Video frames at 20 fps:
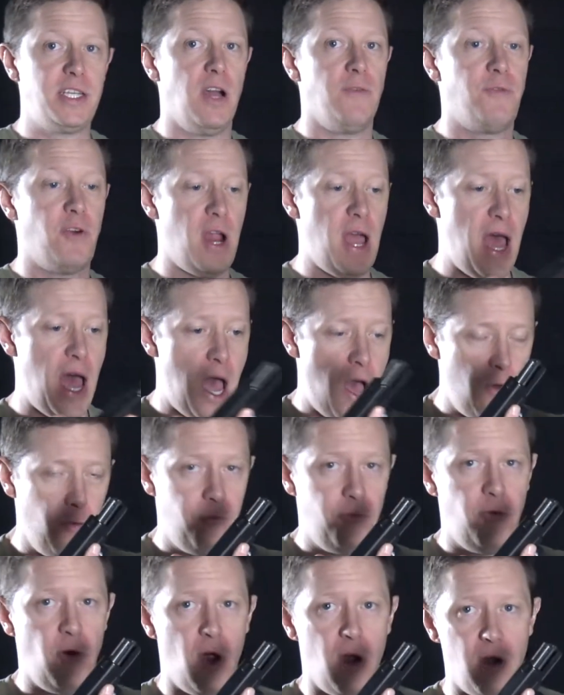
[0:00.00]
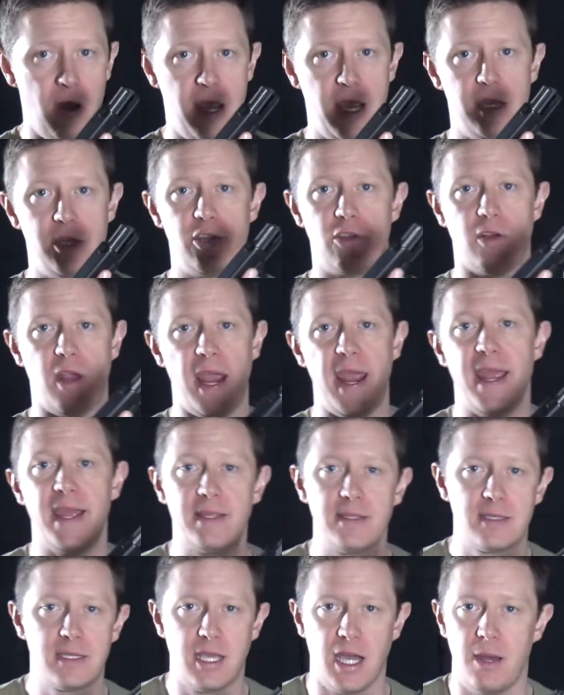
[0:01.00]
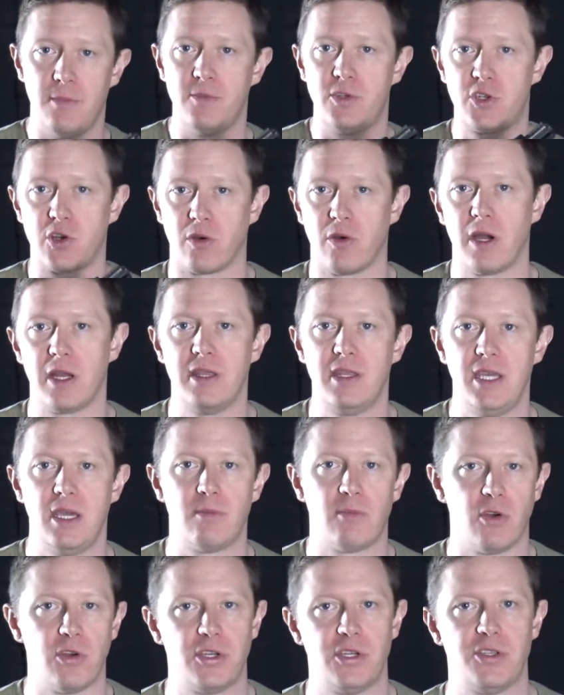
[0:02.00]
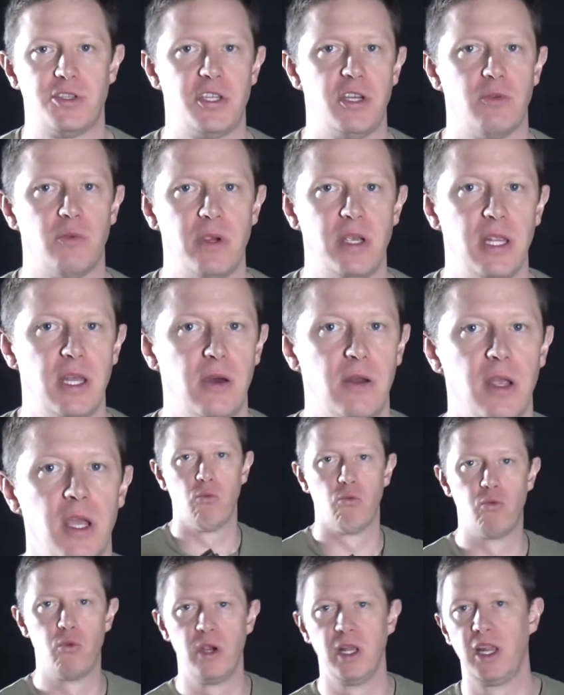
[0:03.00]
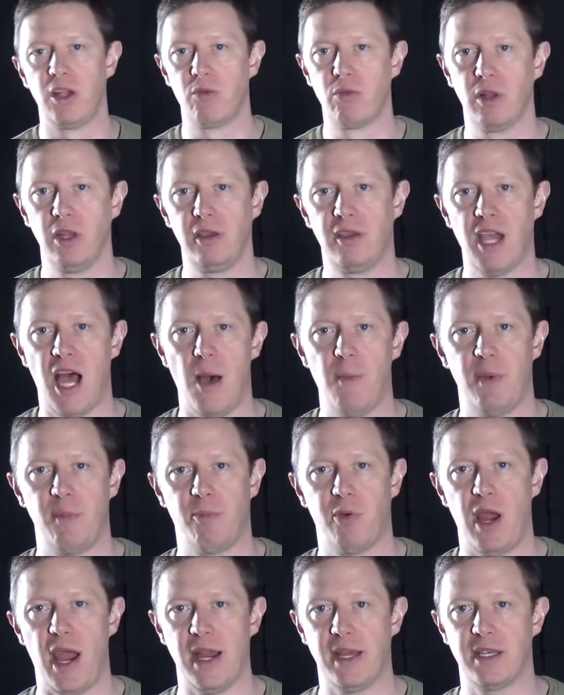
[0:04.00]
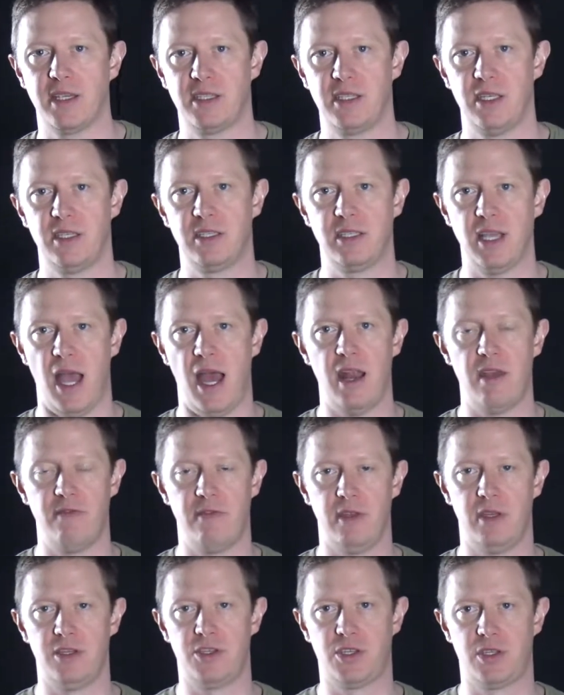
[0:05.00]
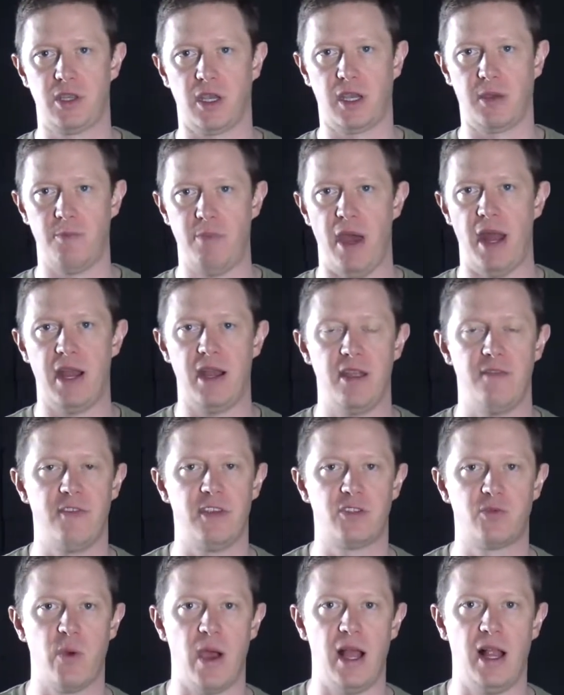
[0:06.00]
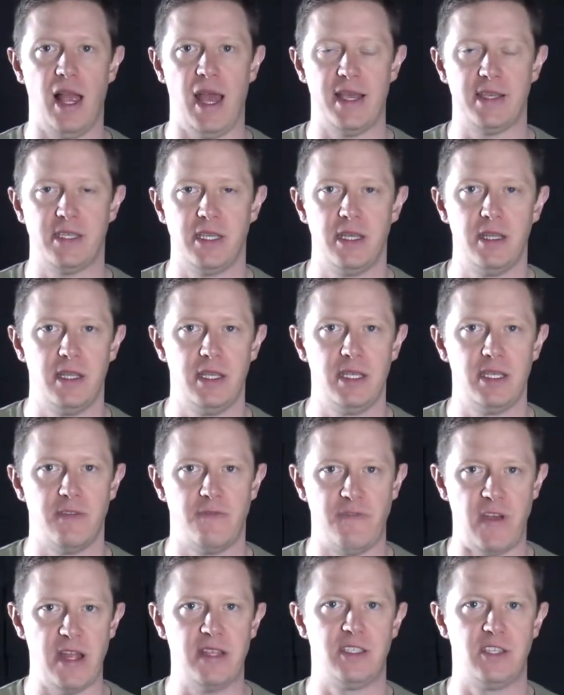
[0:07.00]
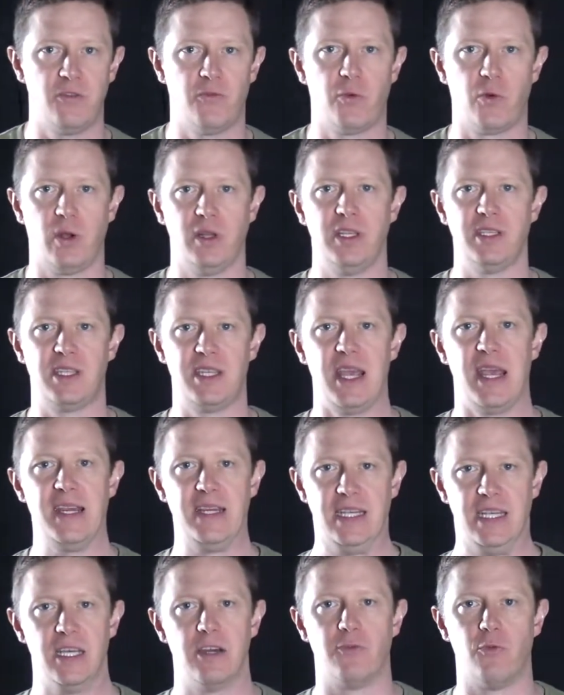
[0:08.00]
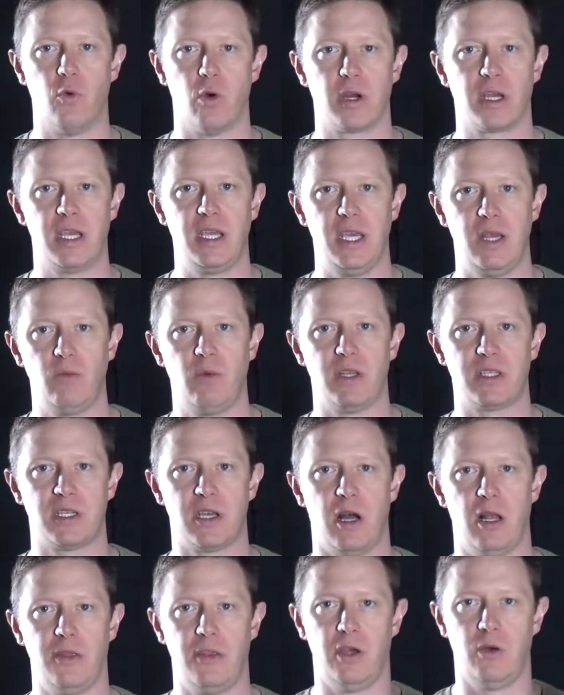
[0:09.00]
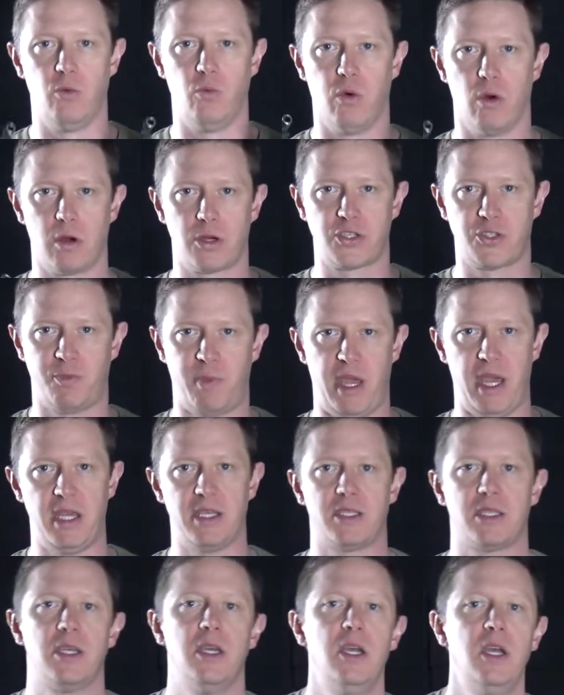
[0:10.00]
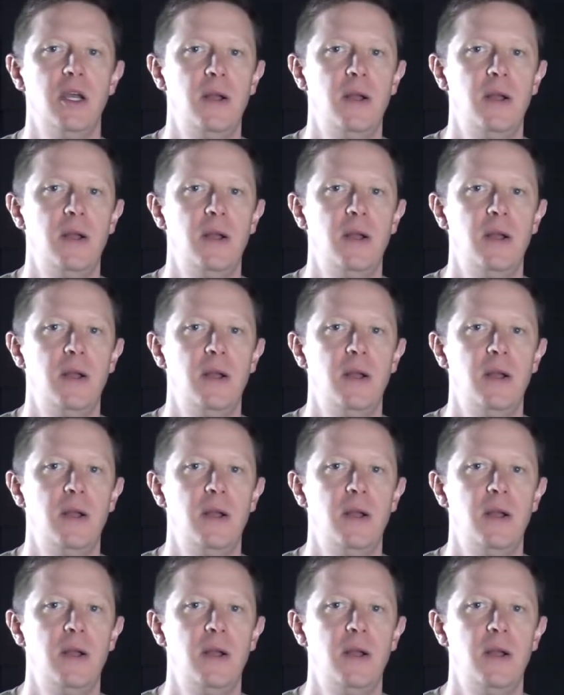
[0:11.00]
out for how far in your hands come during the emergency reload. Really common practice inside of the competitive as well as in the defensive world is the idea of working in what's called the workspace.